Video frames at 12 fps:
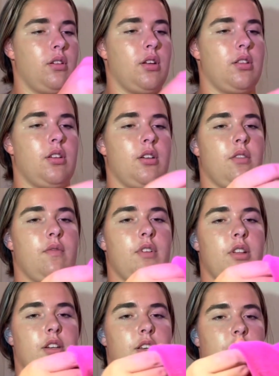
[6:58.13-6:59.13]
and they're
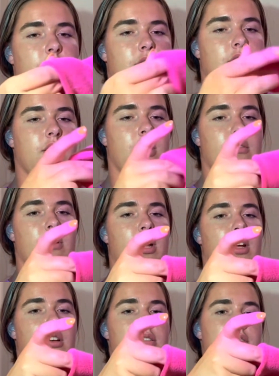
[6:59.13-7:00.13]
really nicely sewn, I
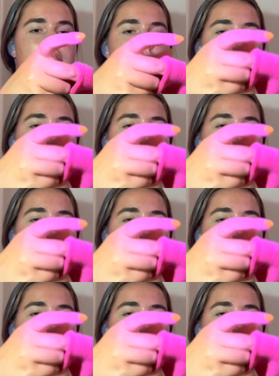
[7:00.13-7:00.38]
guess.